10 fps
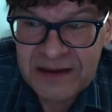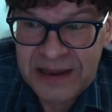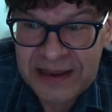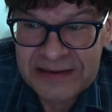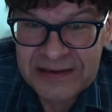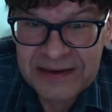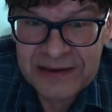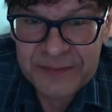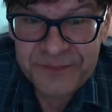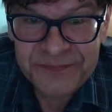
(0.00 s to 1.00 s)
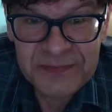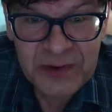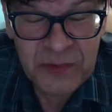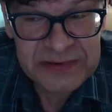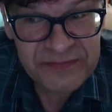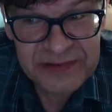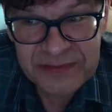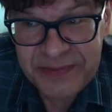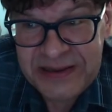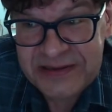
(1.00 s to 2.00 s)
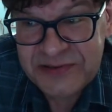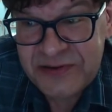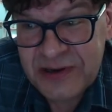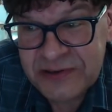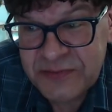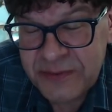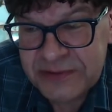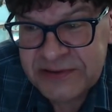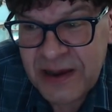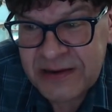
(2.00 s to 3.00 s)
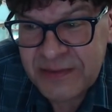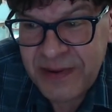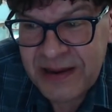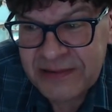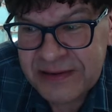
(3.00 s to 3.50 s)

and um, going to the Philippines, who knows what we'll talk about.